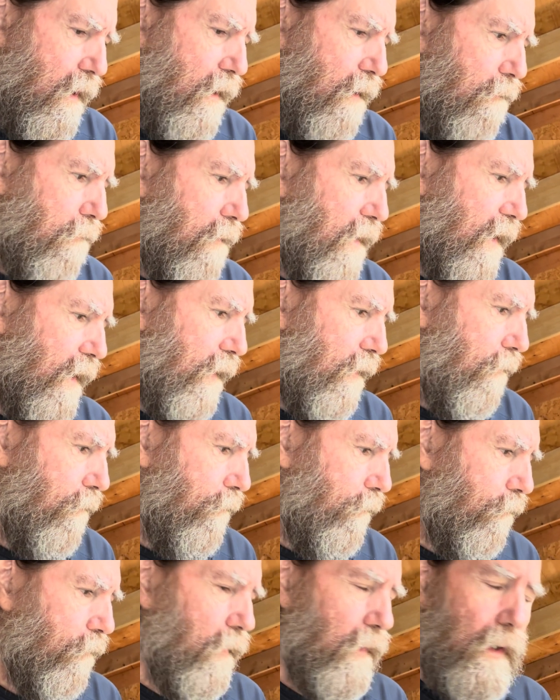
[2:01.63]
but
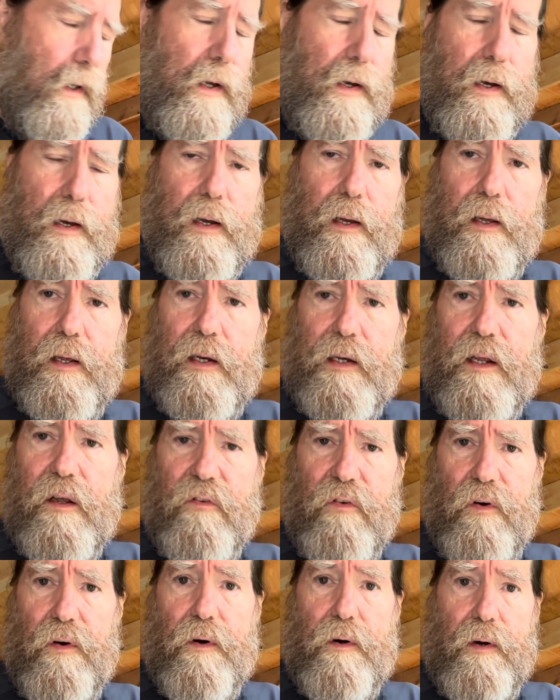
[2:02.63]
uh, it
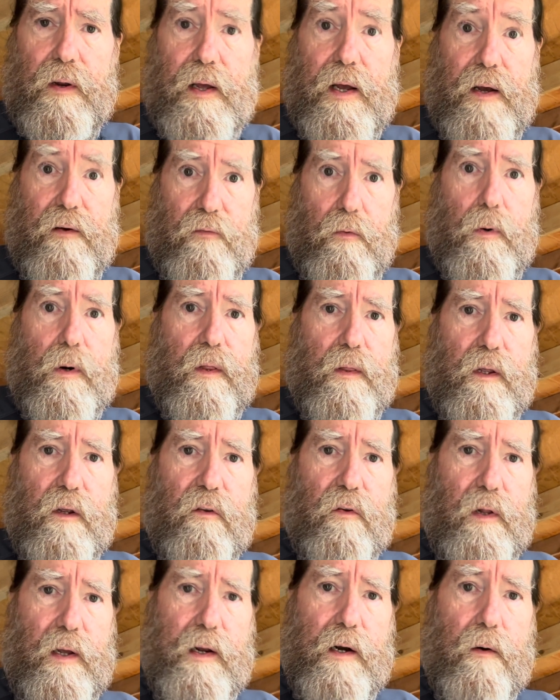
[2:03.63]
doesn't hurt to have one of
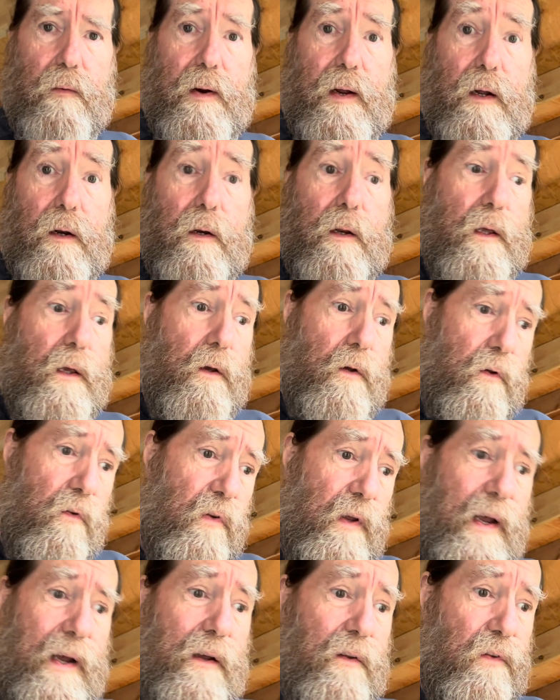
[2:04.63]
these laying around to use
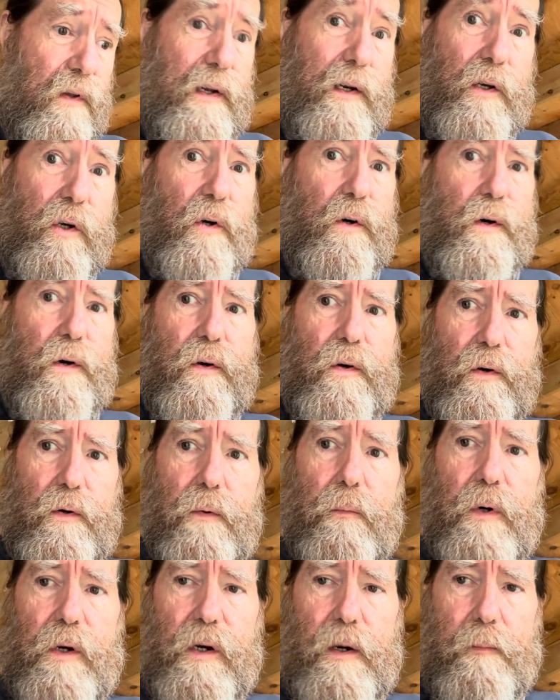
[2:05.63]
as a charger,
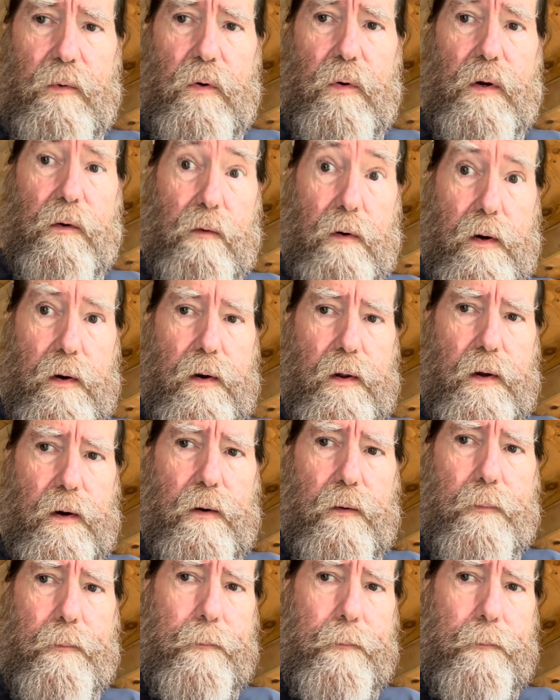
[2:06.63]
which I'm doing right now.